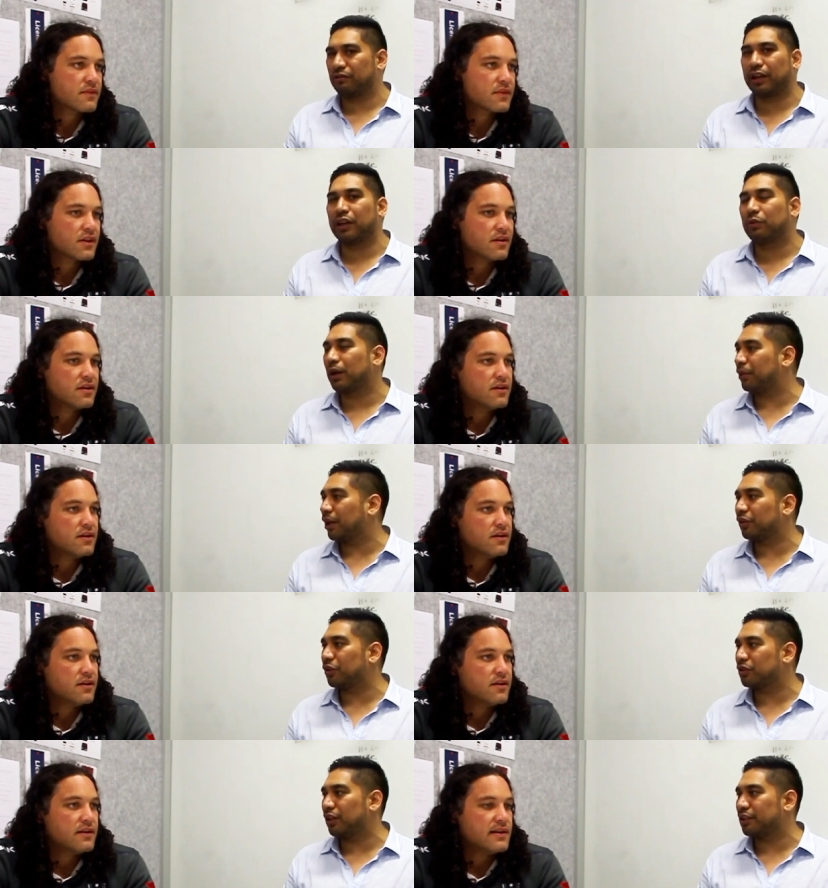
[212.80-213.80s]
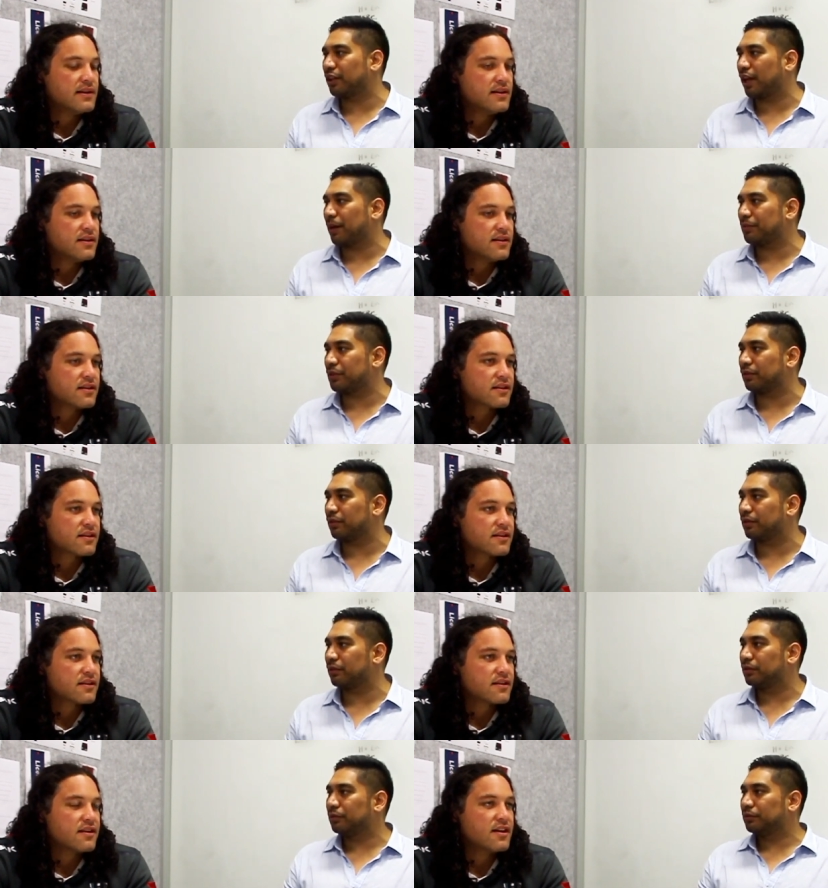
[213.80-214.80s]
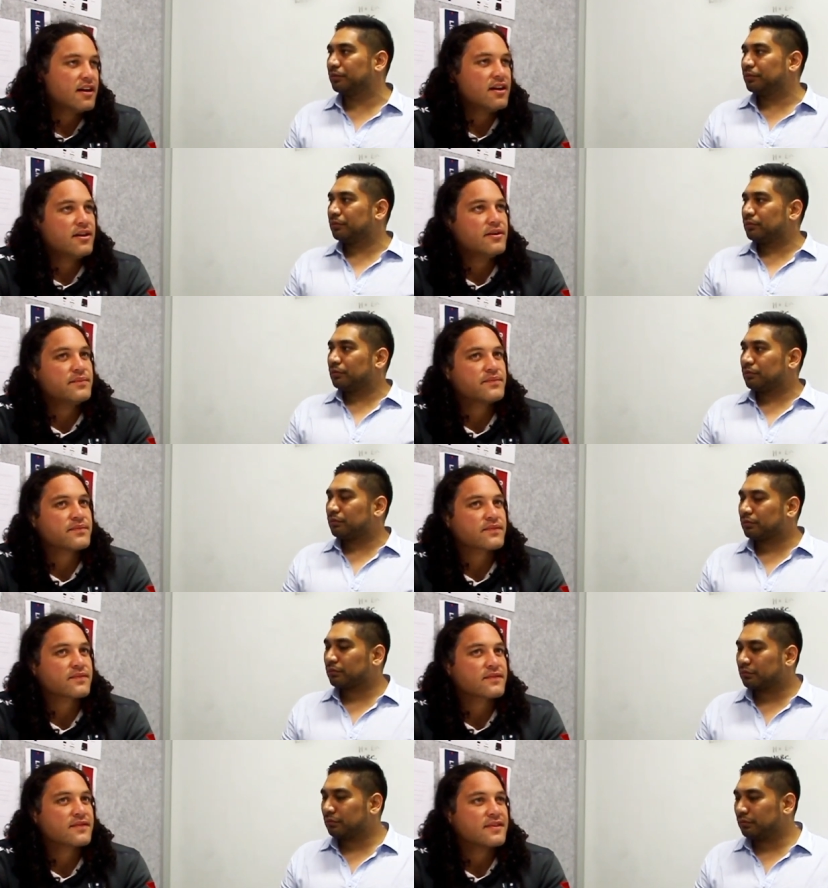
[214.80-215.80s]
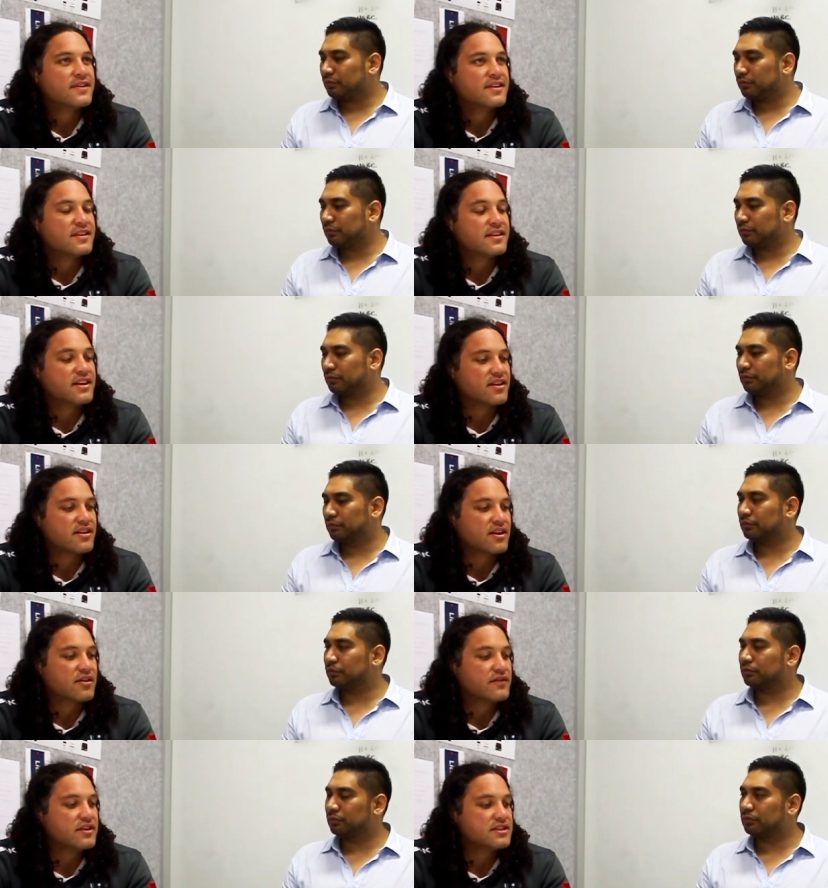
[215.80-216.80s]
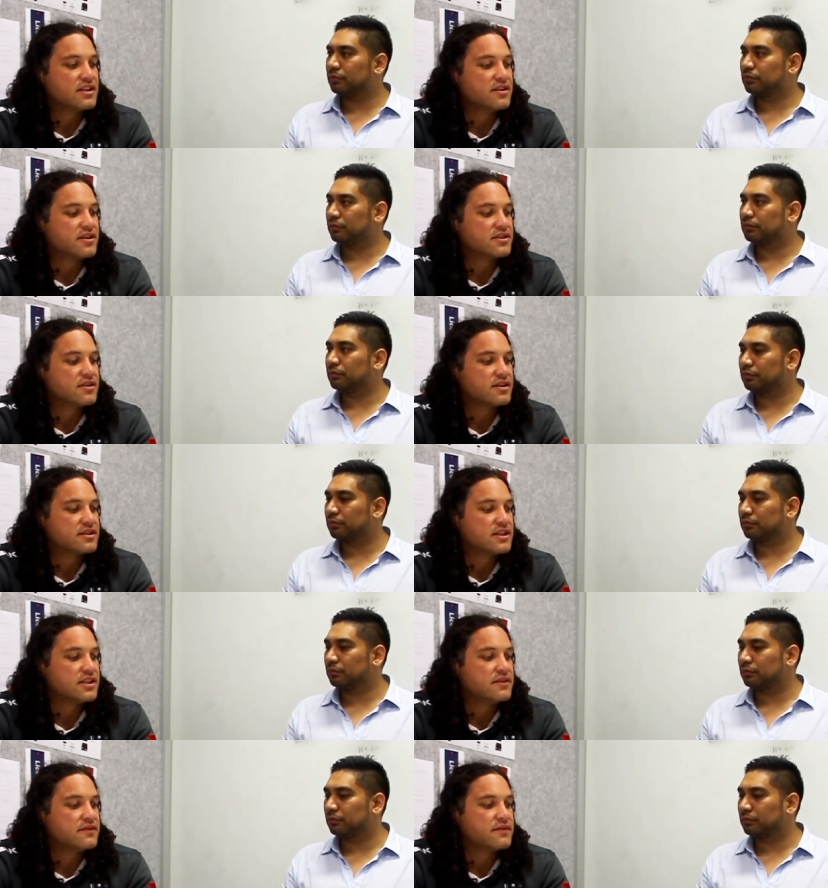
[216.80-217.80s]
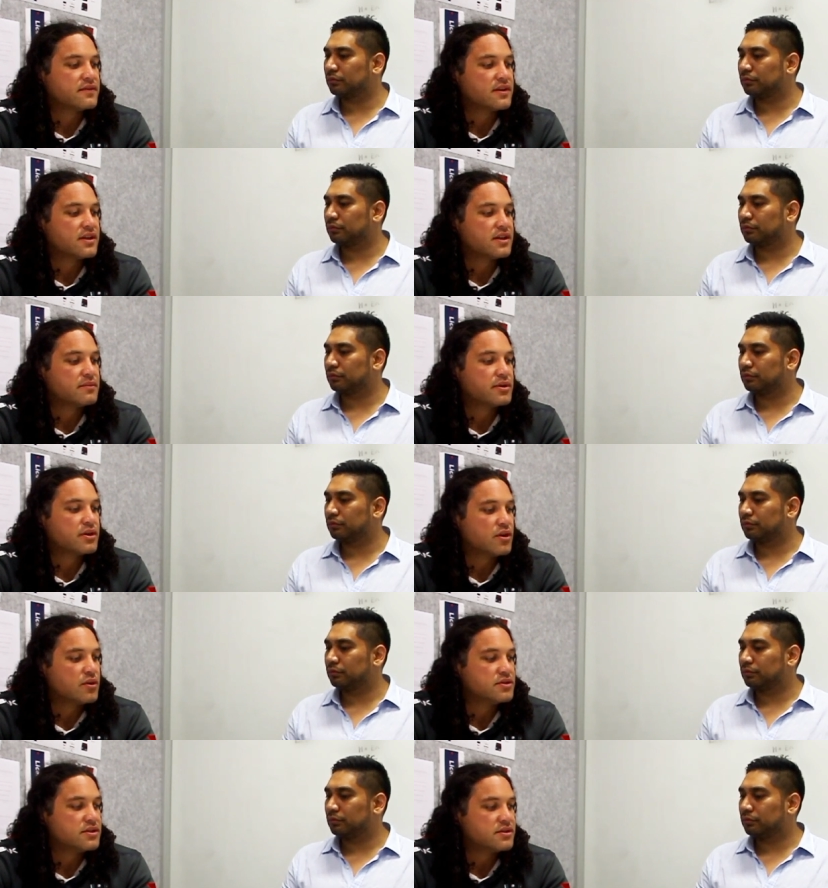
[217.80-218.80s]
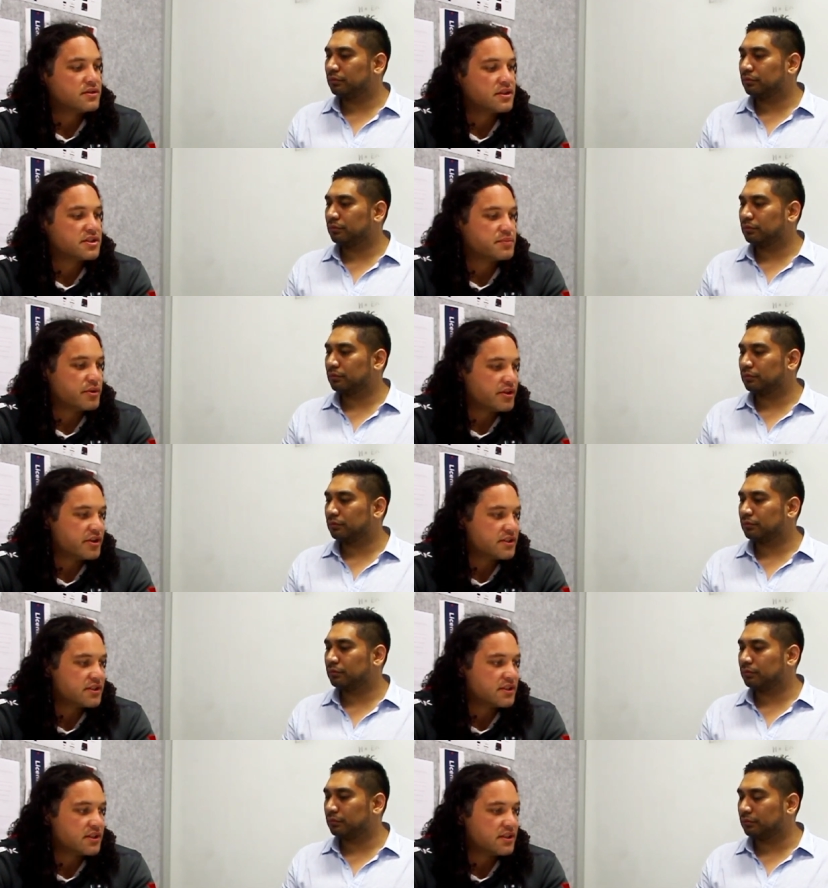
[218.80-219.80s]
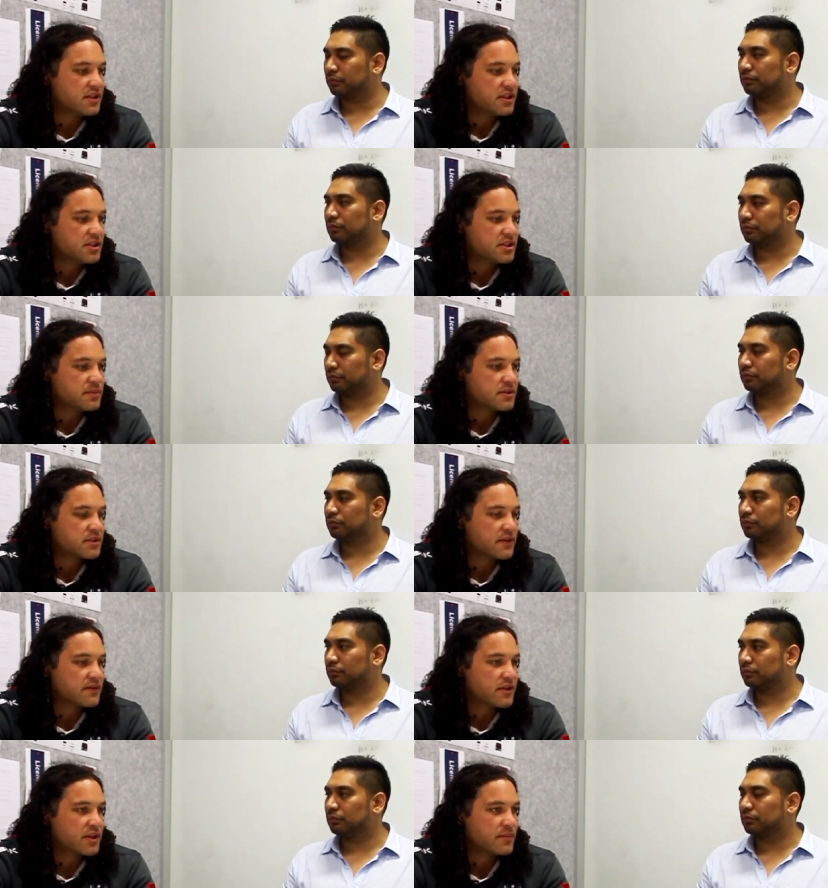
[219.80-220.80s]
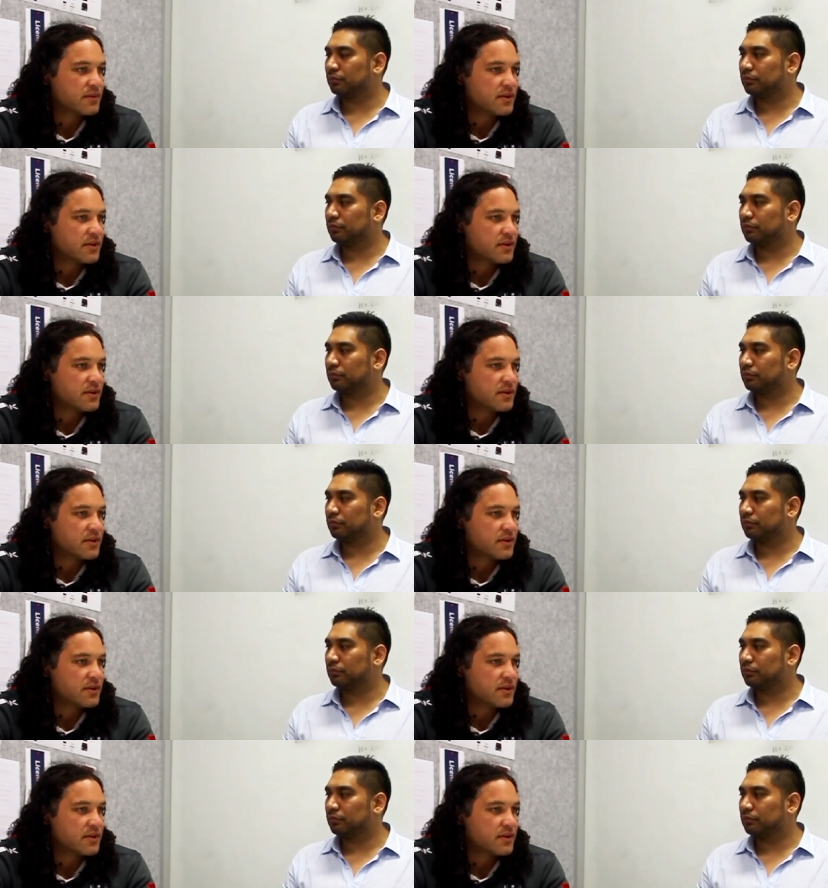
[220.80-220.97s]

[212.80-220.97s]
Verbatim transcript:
Speaker 1: I mean, is there anywhere to plug those kinds of gaps? Or
Speaker 2: um, yeah, like, like obviously those guys leave um, big holes in experience and, and, leadership and stuff like